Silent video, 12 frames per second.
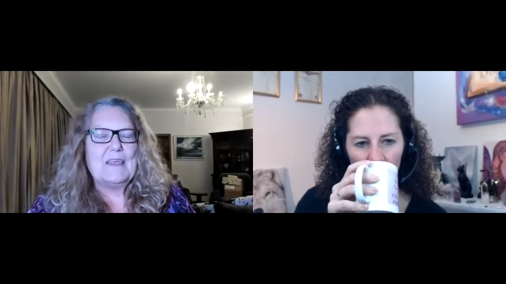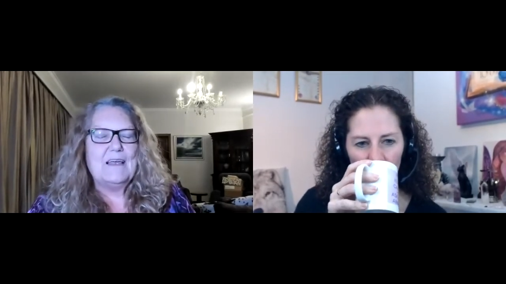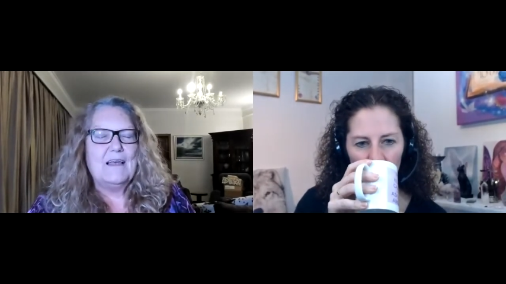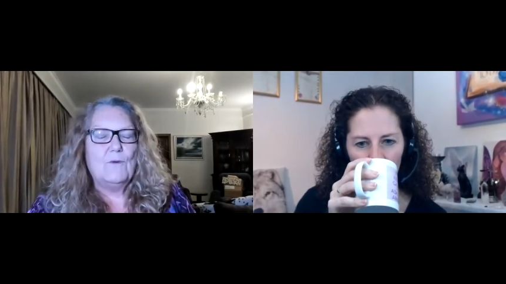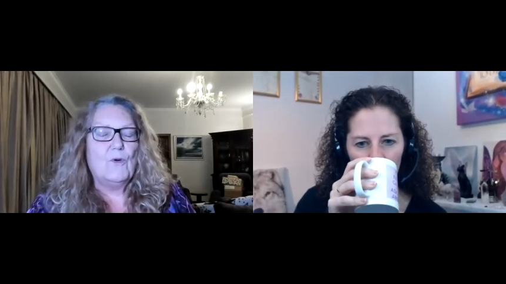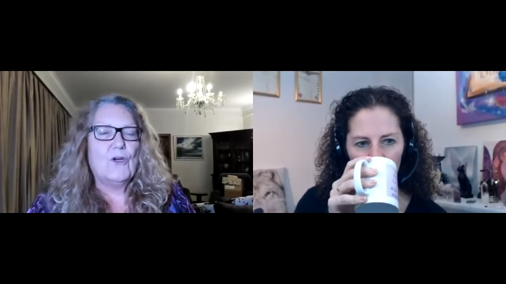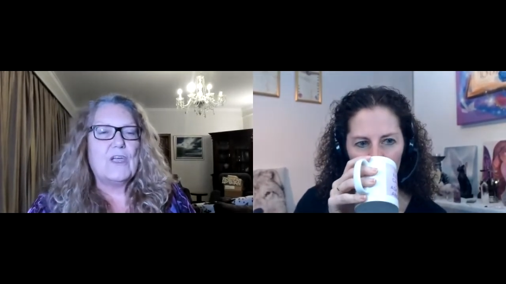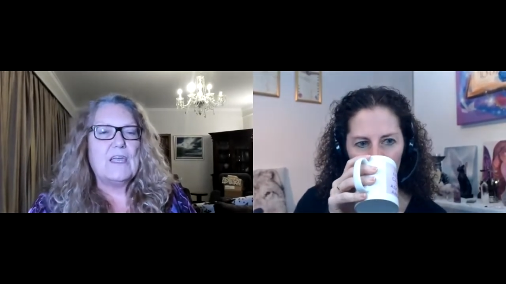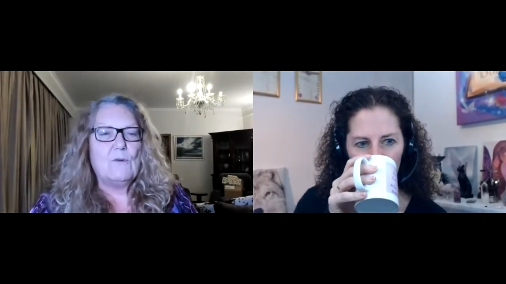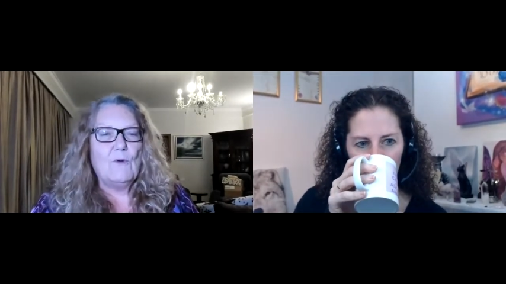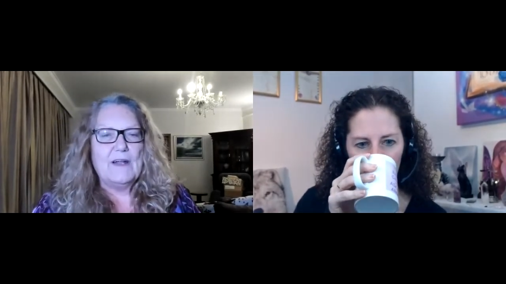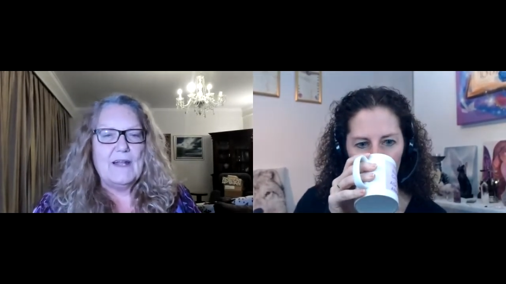Speaker 1: uh,
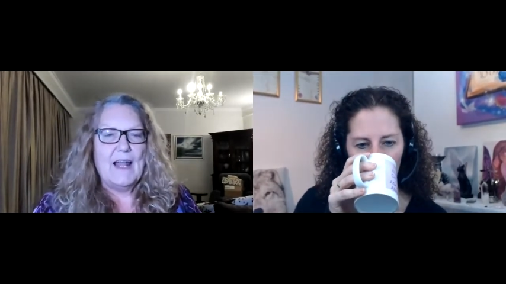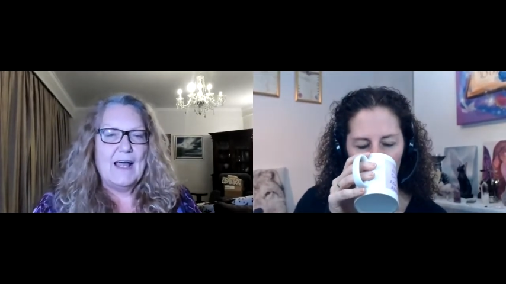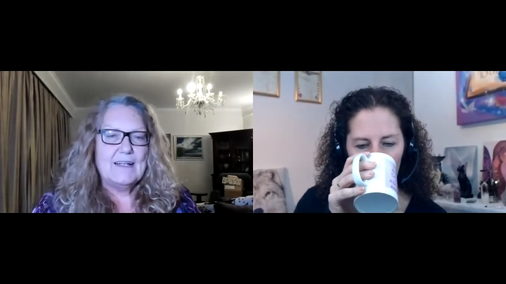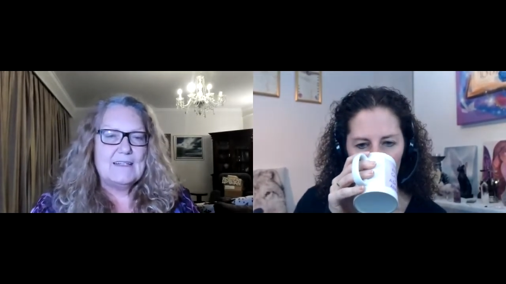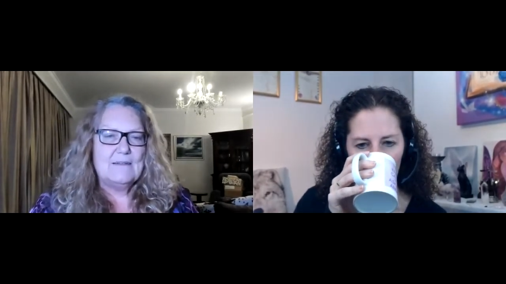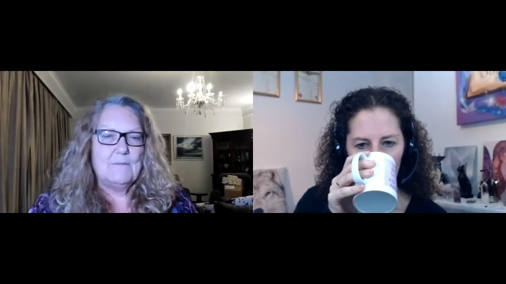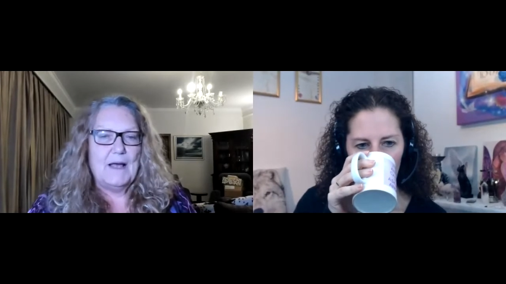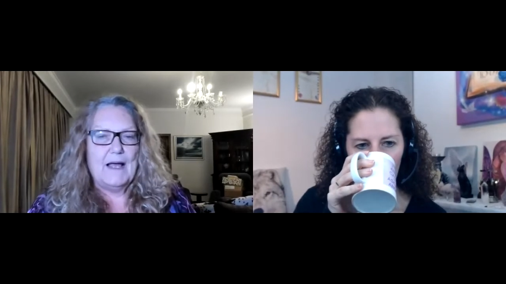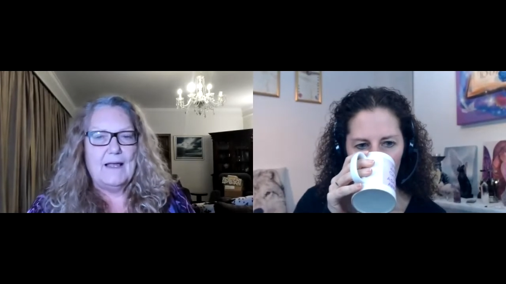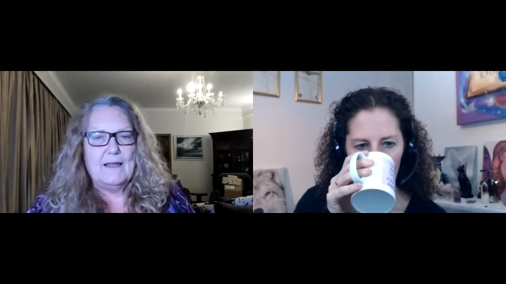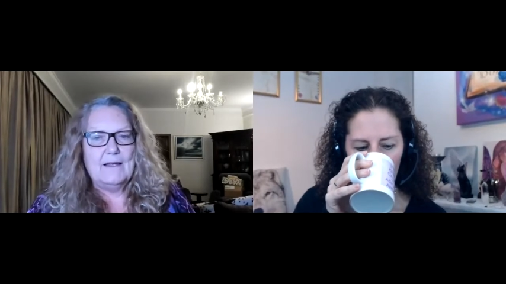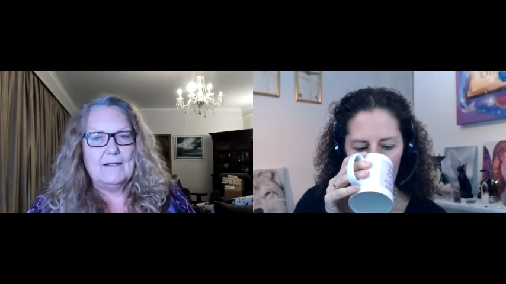working one night in
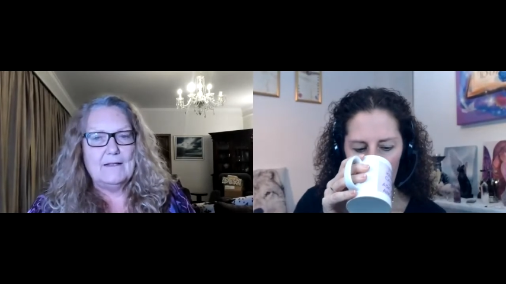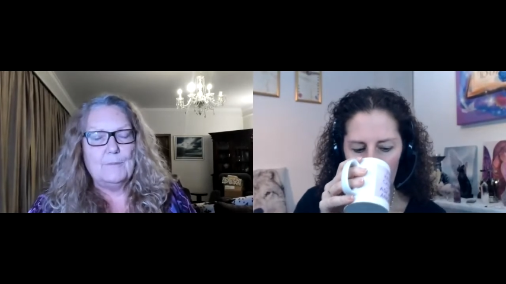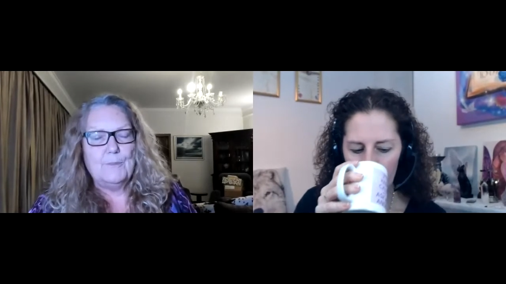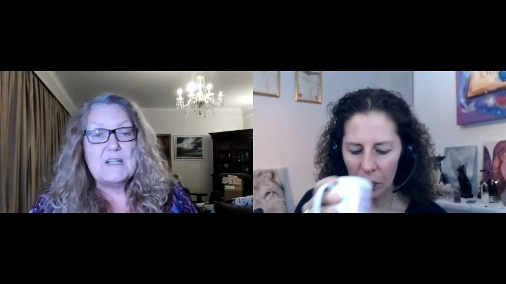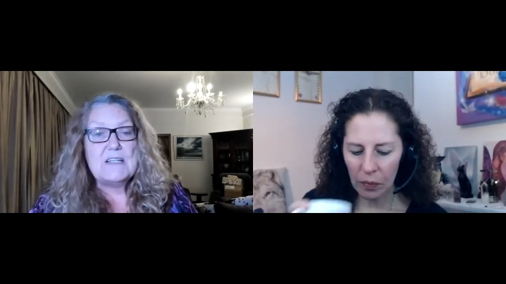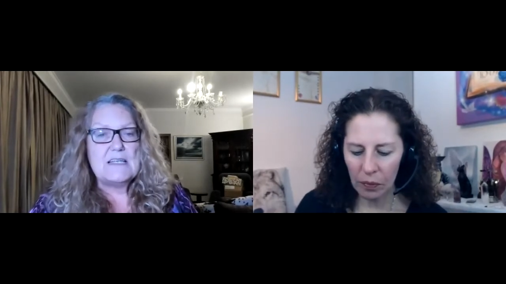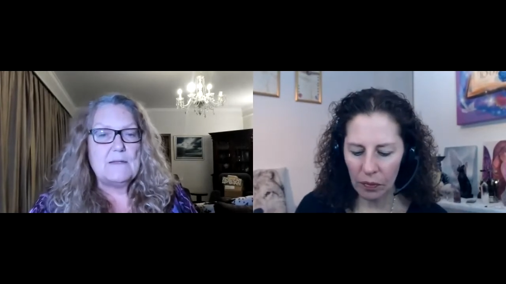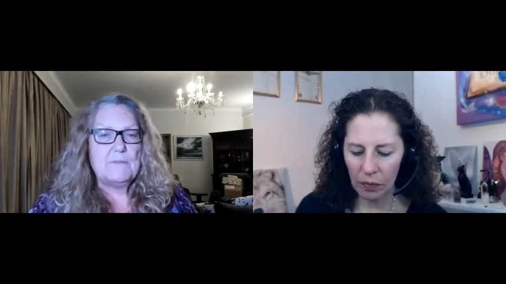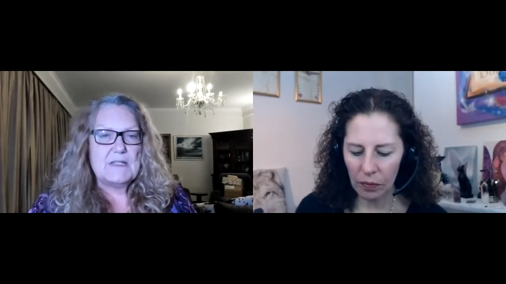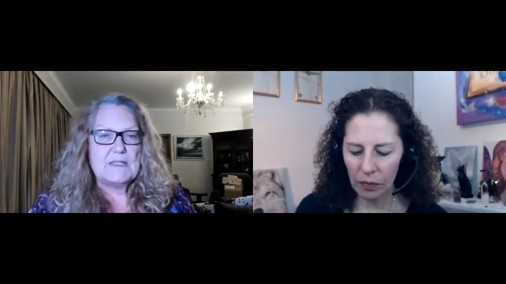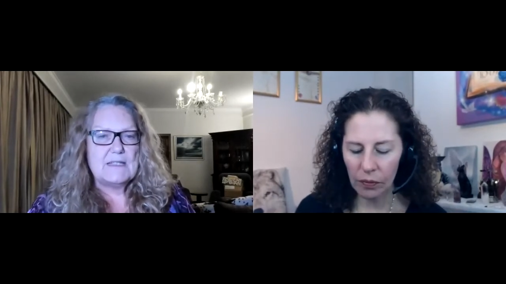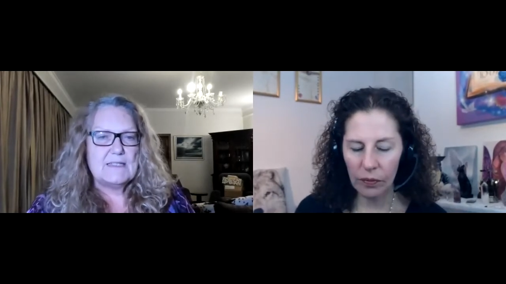my little printing
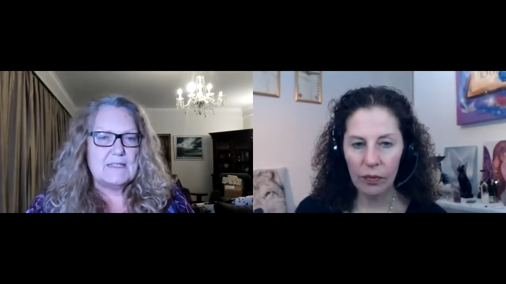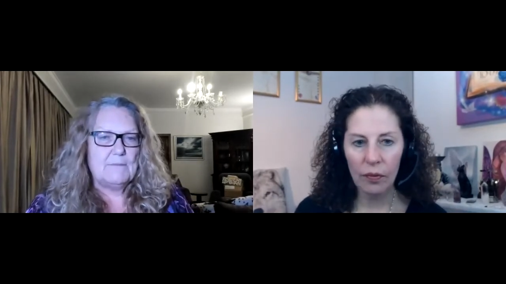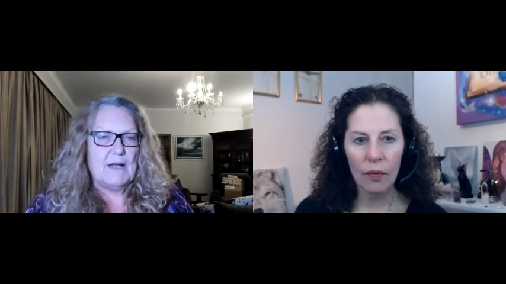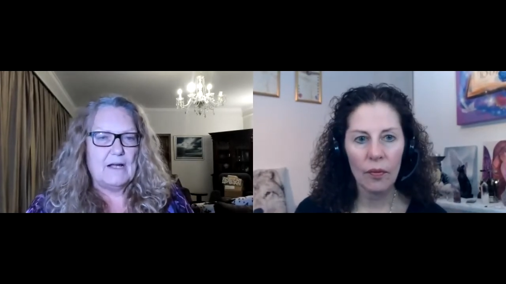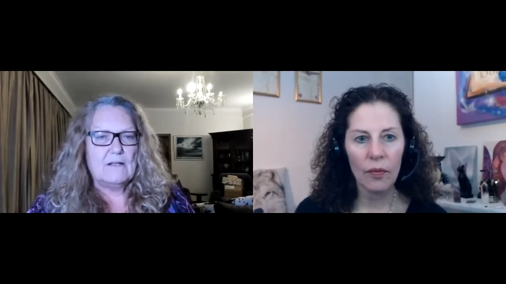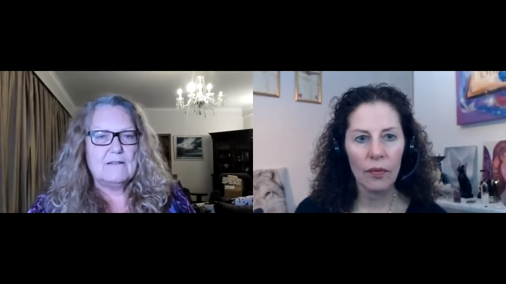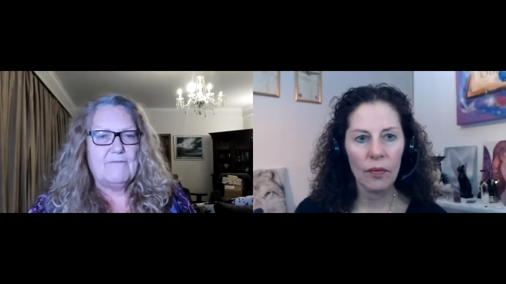business in my